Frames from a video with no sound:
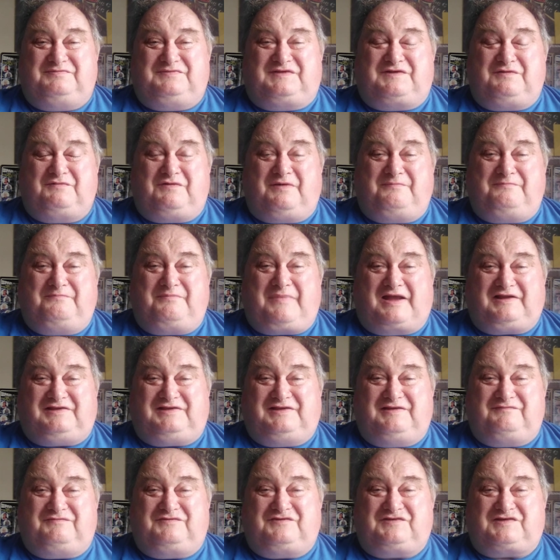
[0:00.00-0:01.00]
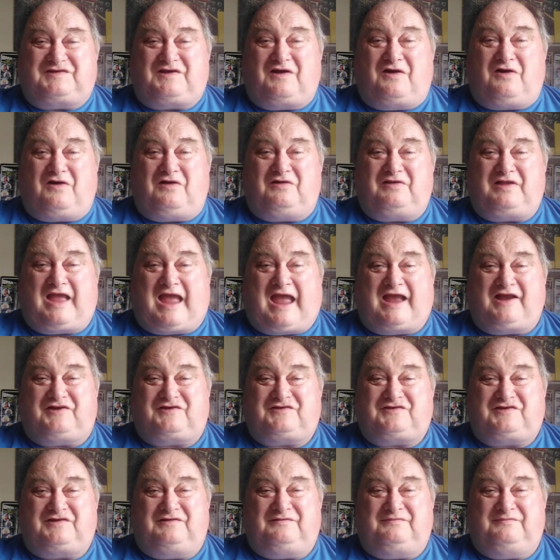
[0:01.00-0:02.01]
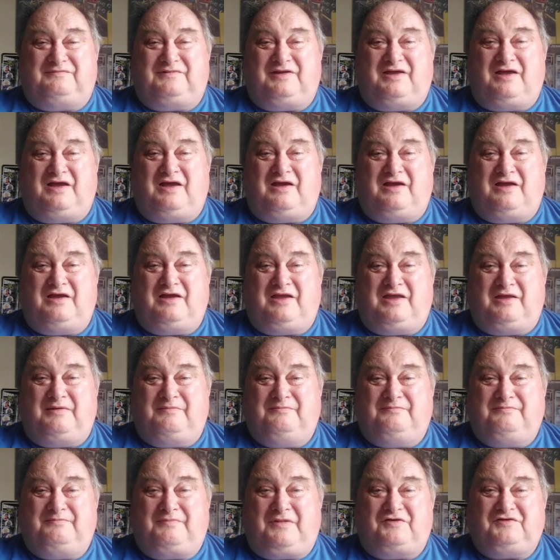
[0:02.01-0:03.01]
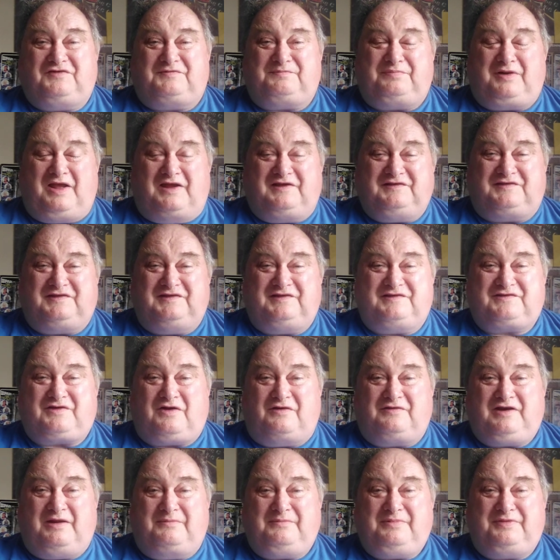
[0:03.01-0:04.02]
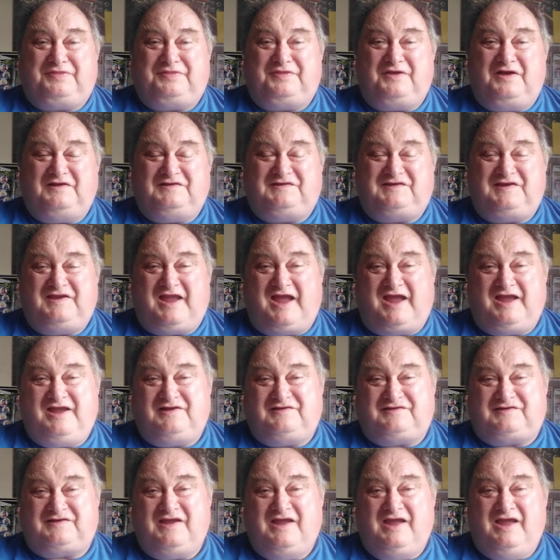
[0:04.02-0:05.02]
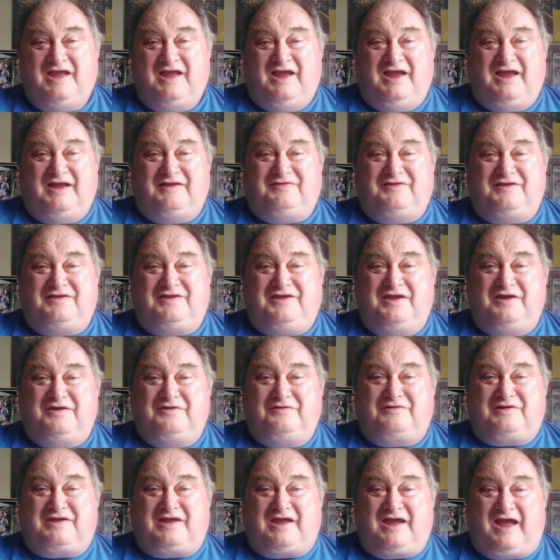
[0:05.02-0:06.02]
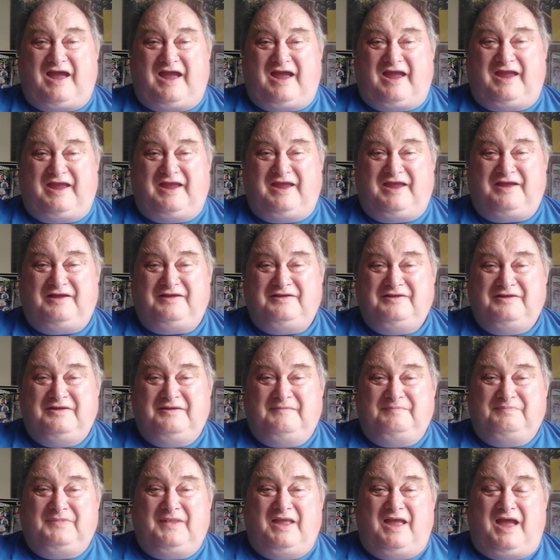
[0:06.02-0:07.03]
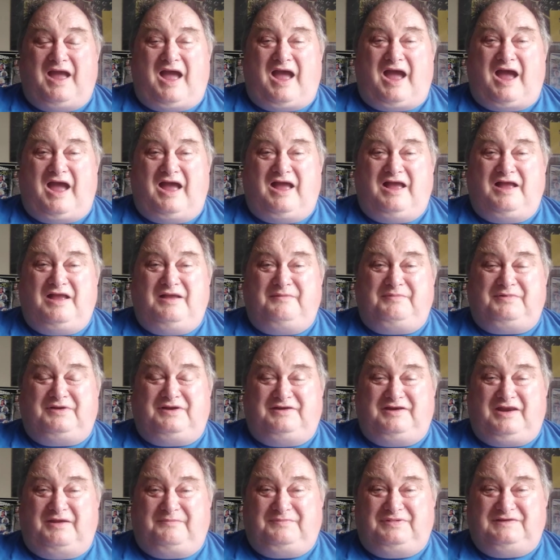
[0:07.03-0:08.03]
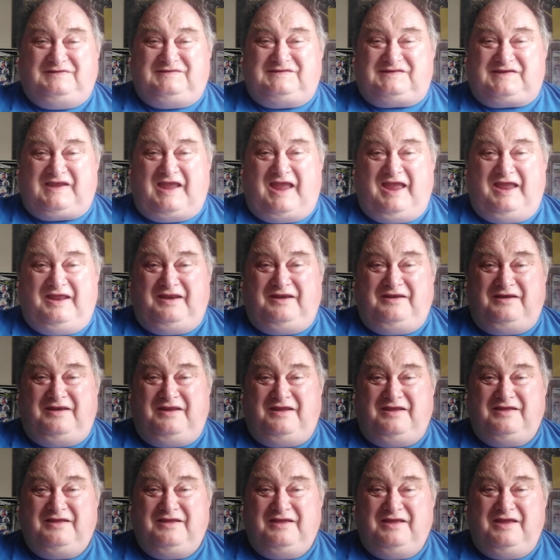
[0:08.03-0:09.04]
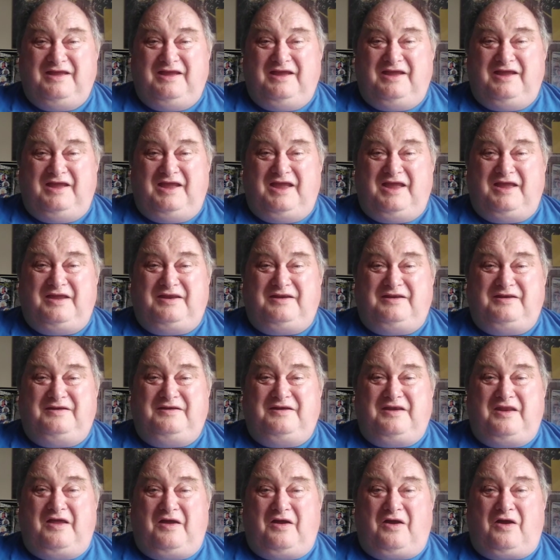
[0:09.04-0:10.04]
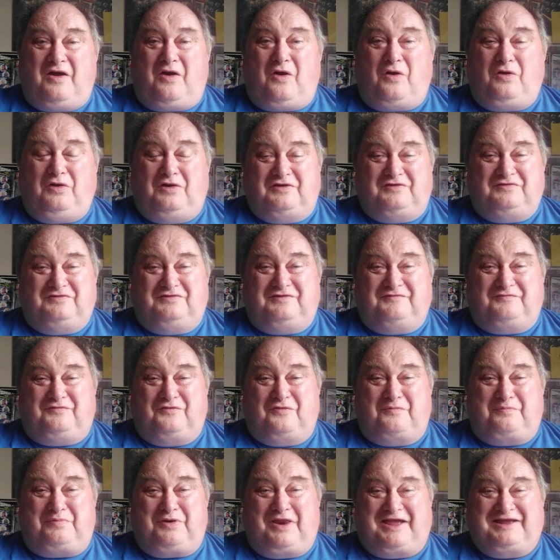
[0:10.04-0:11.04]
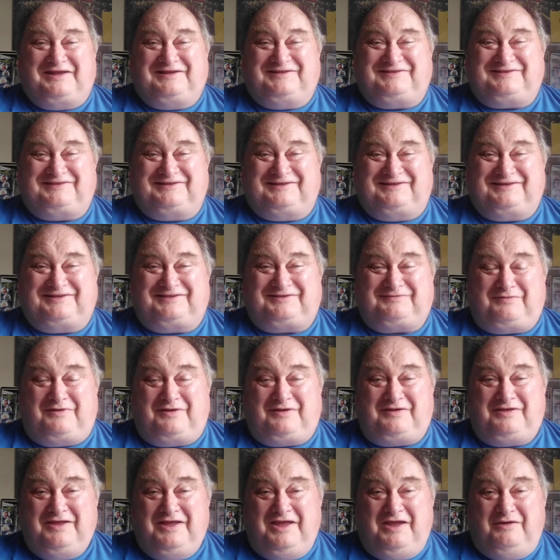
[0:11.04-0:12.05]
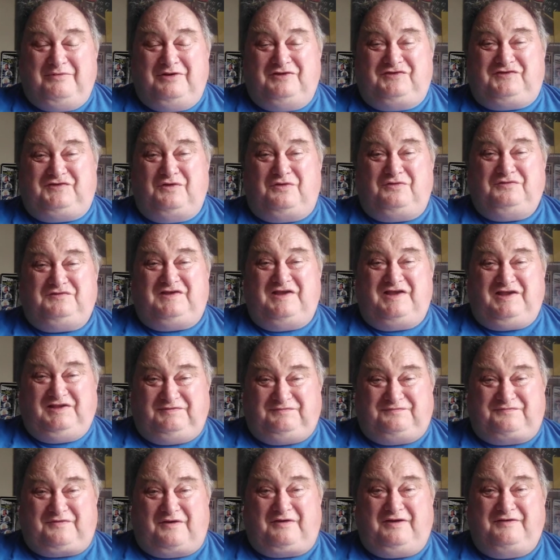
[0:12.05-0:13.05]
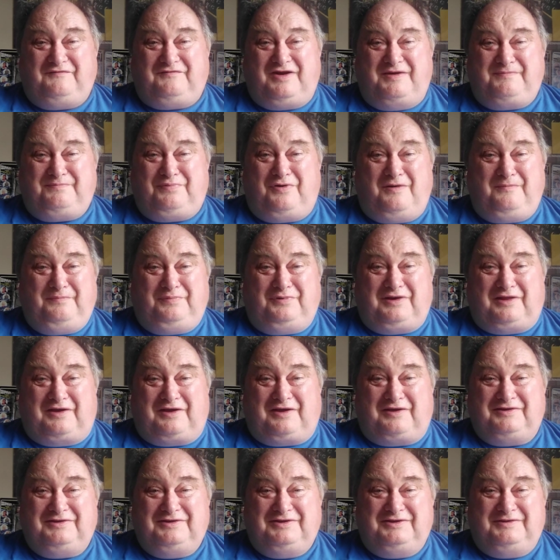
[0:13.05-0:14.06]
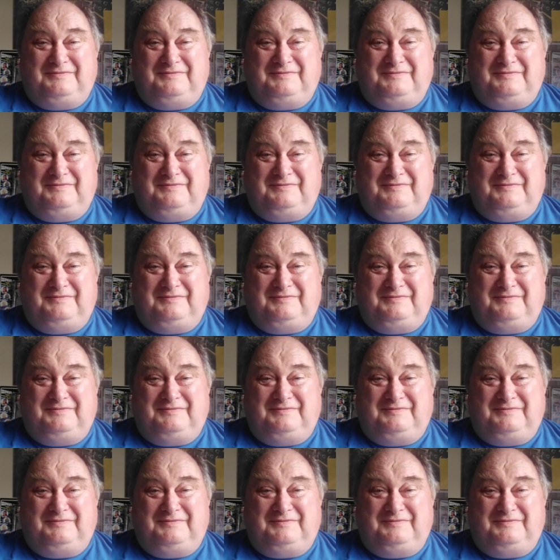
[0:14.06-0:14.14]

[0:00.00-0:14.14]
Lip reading: do a massive chart action in most places. It's got number 38 in the UK, but a number 10 in Holland, of all places, where George is very, very popular.